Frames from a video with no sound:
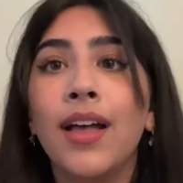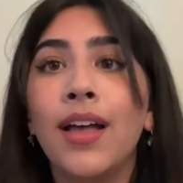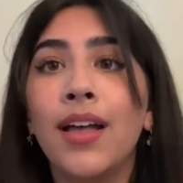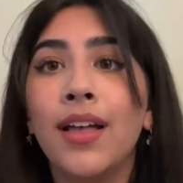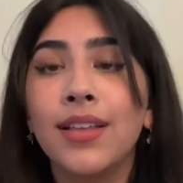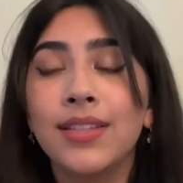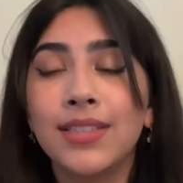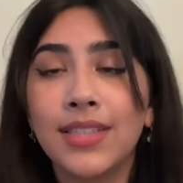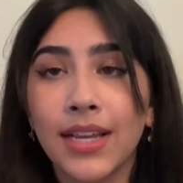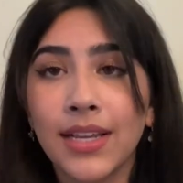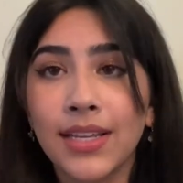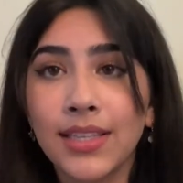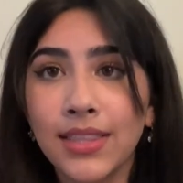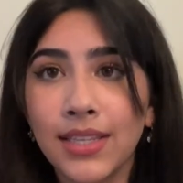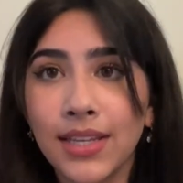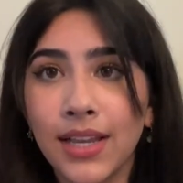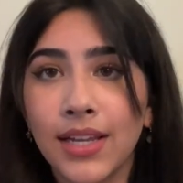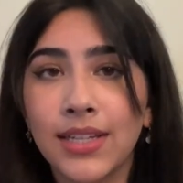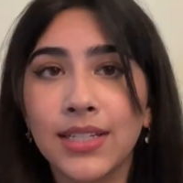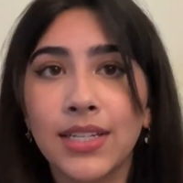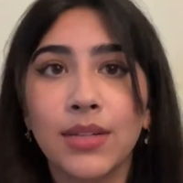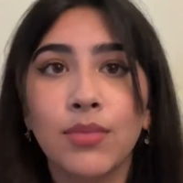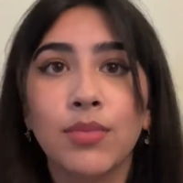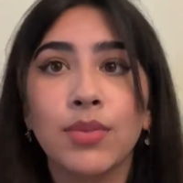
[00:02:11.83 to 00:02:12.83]
Second thing
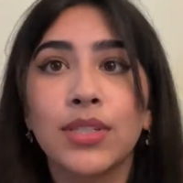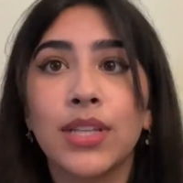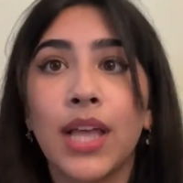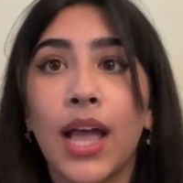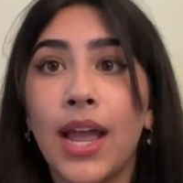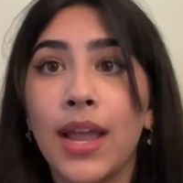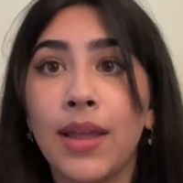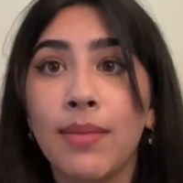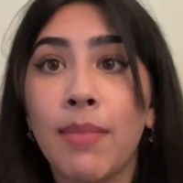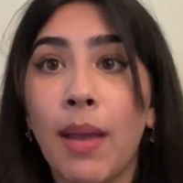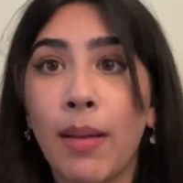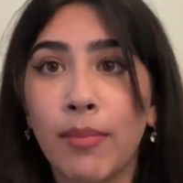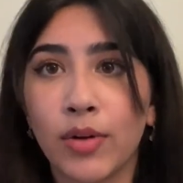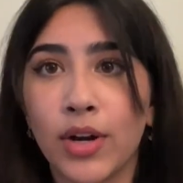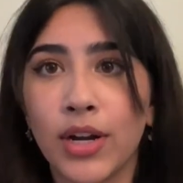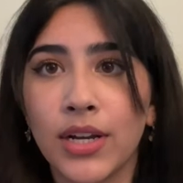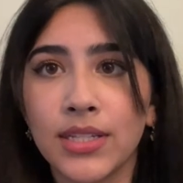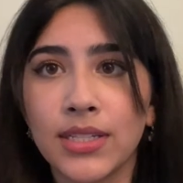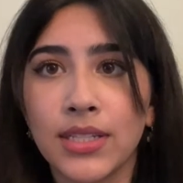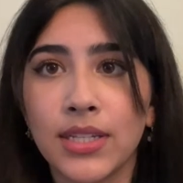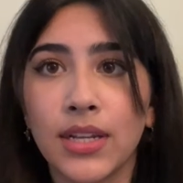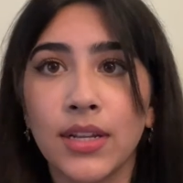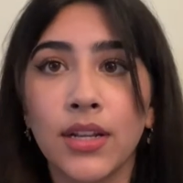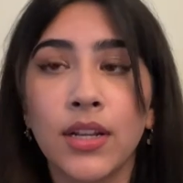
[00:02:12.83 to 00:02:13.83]
I did was I
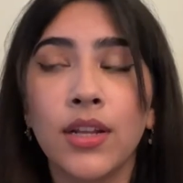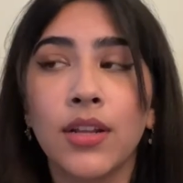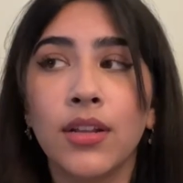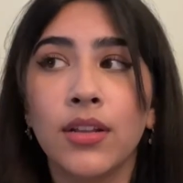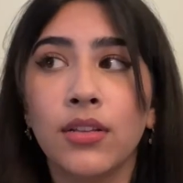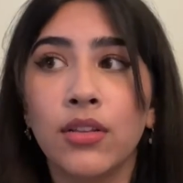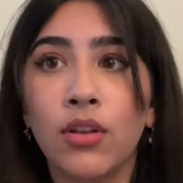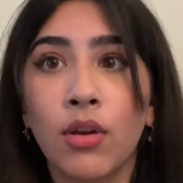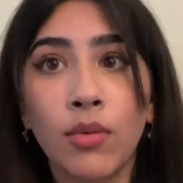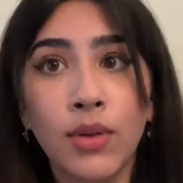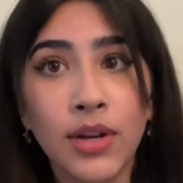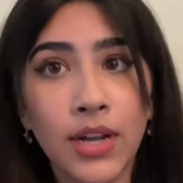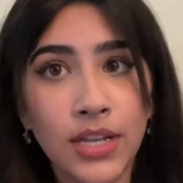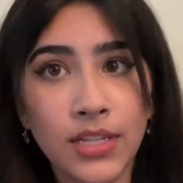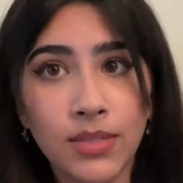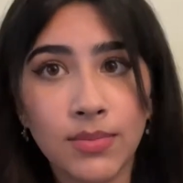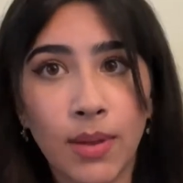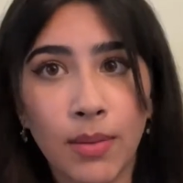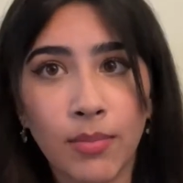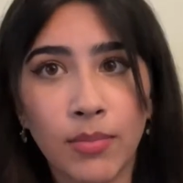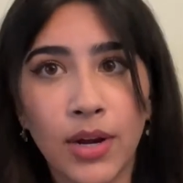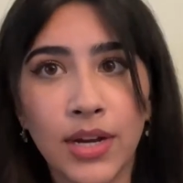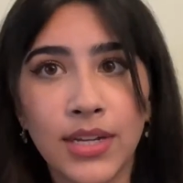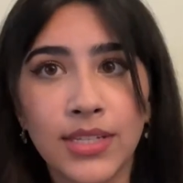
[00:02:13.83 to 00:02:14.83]
memorized it. No one else
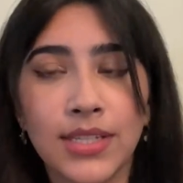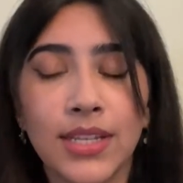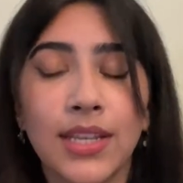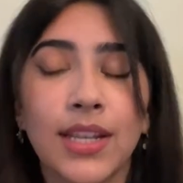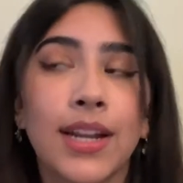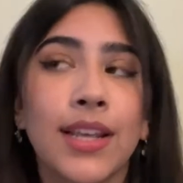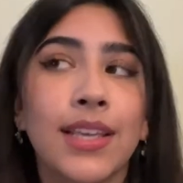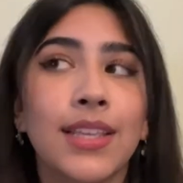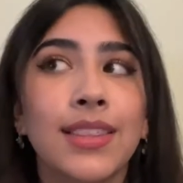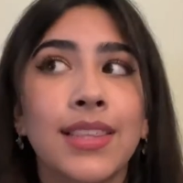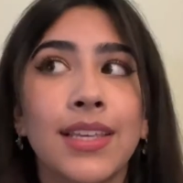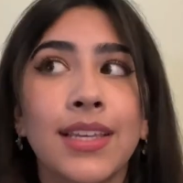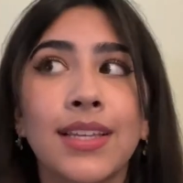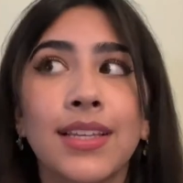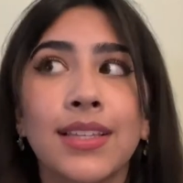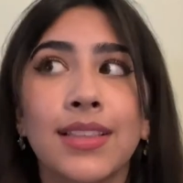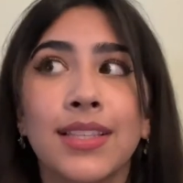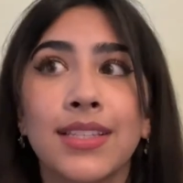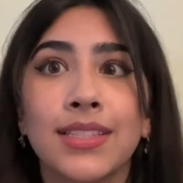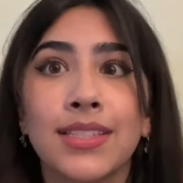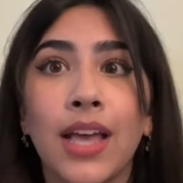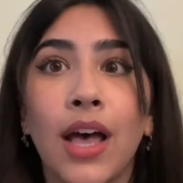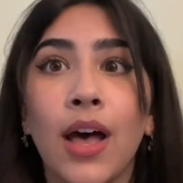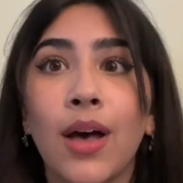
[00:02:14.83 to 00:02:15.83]
memorized it, and I think
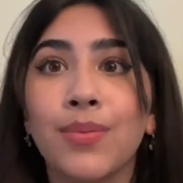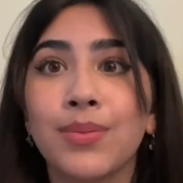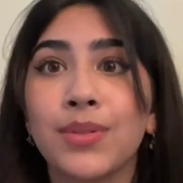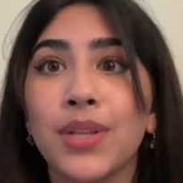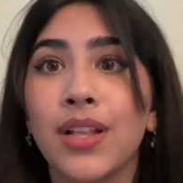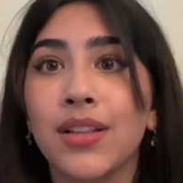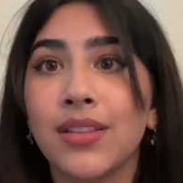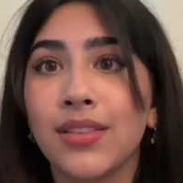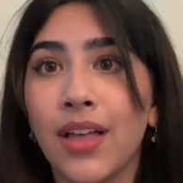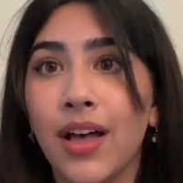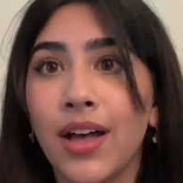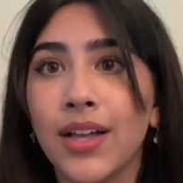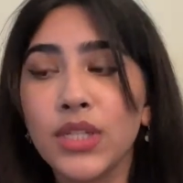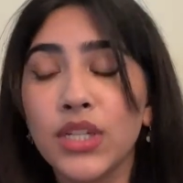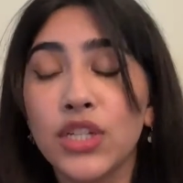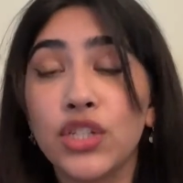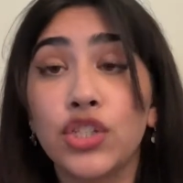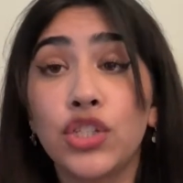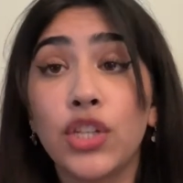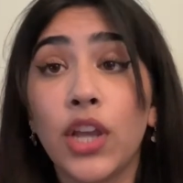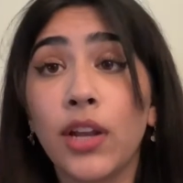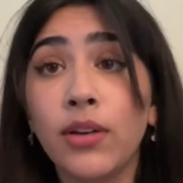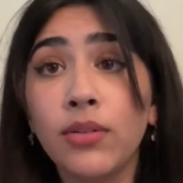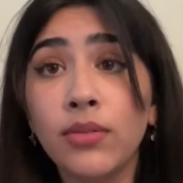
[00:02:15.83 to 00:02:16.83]
this helps a lot.
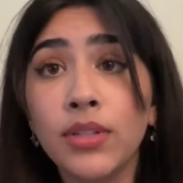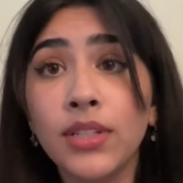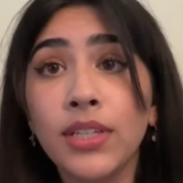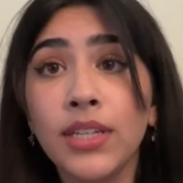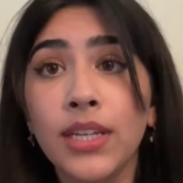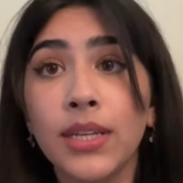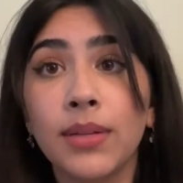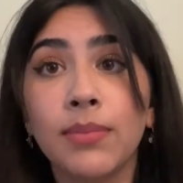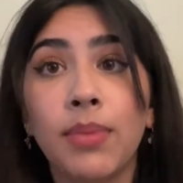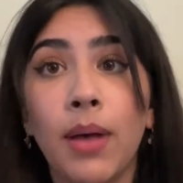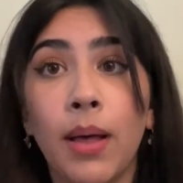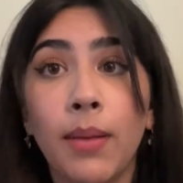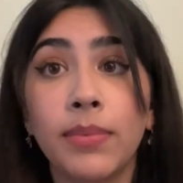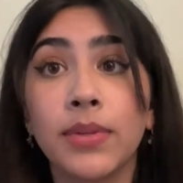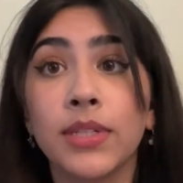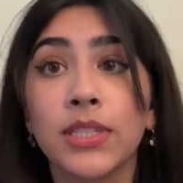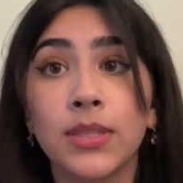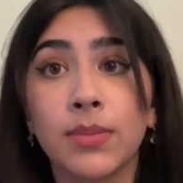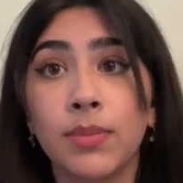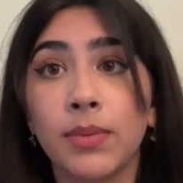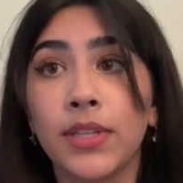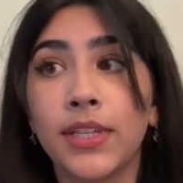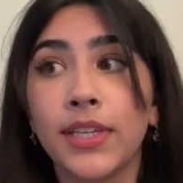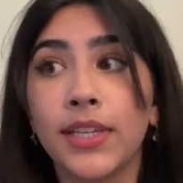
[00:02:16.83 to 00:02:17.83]
Generally, in public
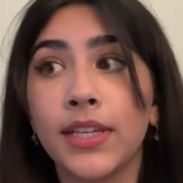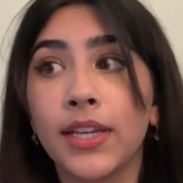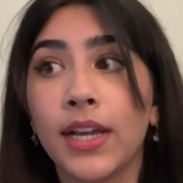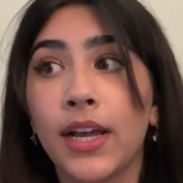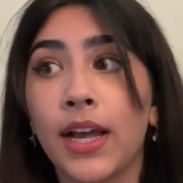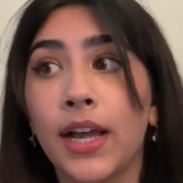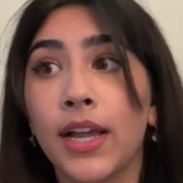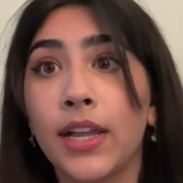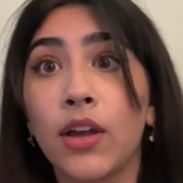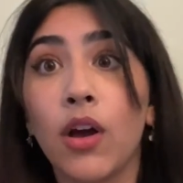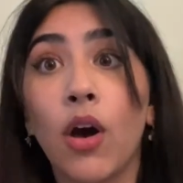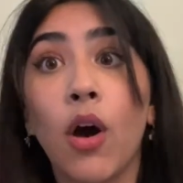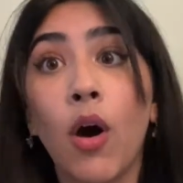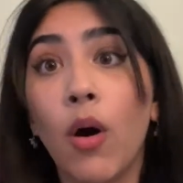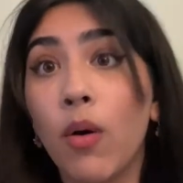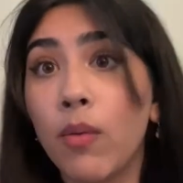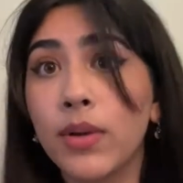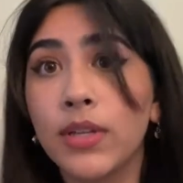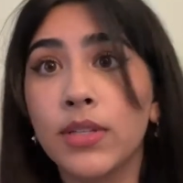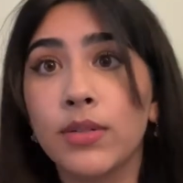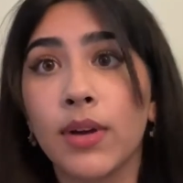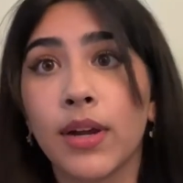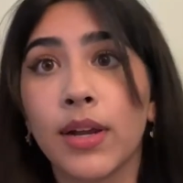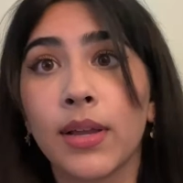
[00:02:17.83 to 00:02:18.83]
speaking, I
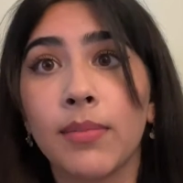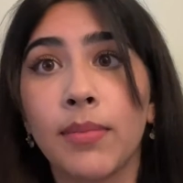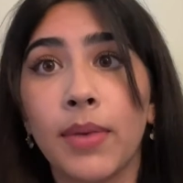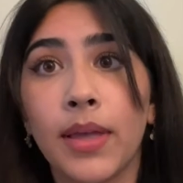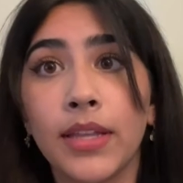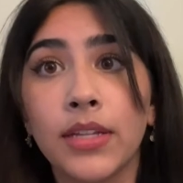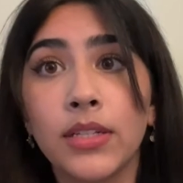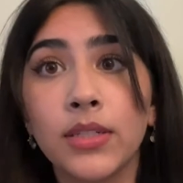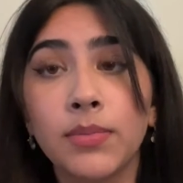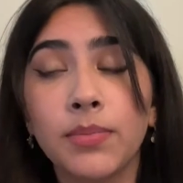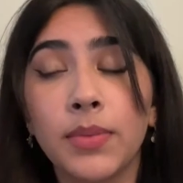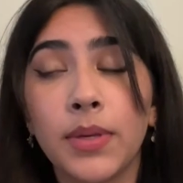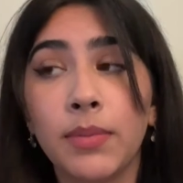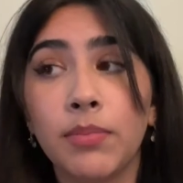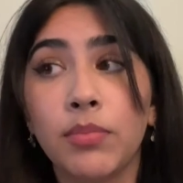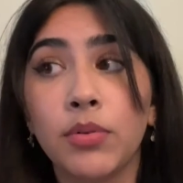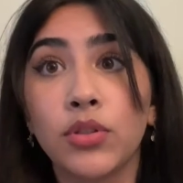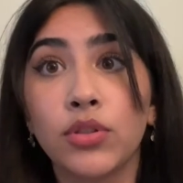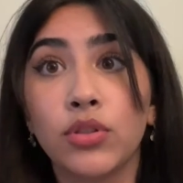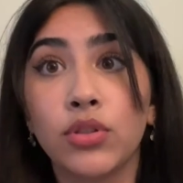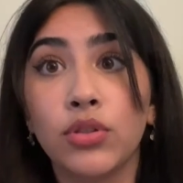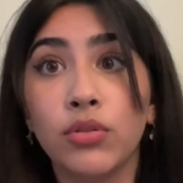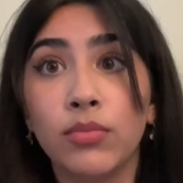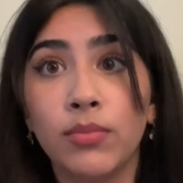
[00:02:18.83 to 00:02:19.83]
always recommend people
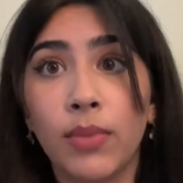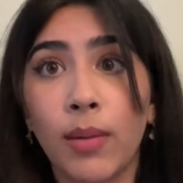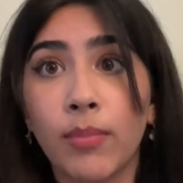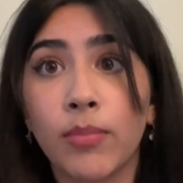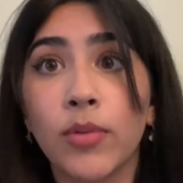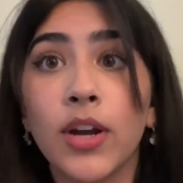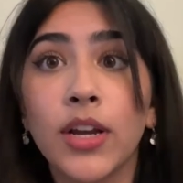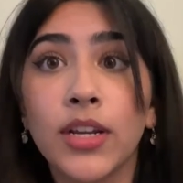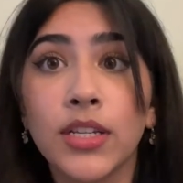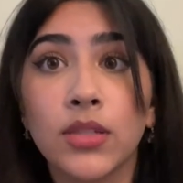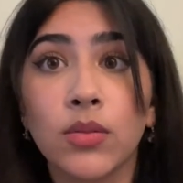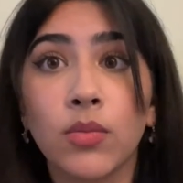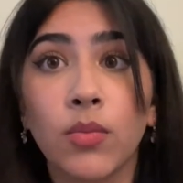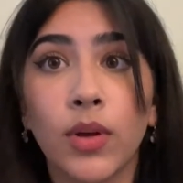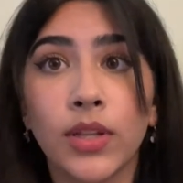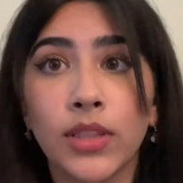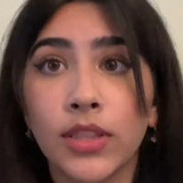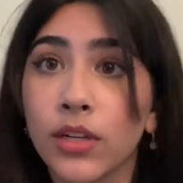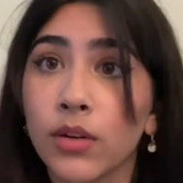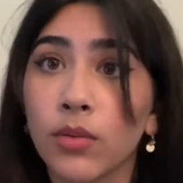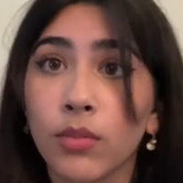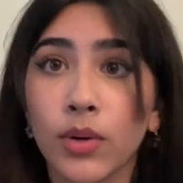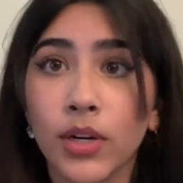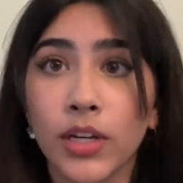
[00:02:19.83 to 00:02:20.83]
to memorize what
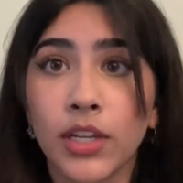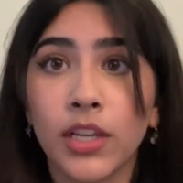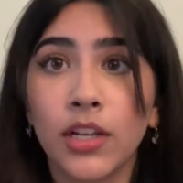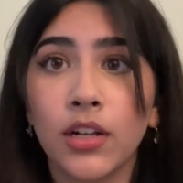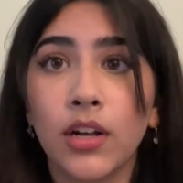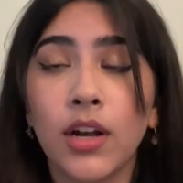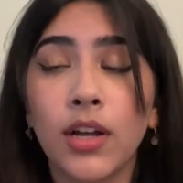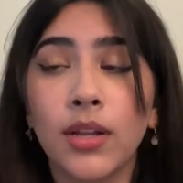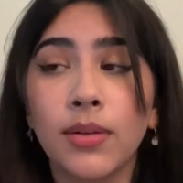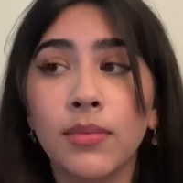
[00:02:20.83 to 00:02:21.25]
they're working on.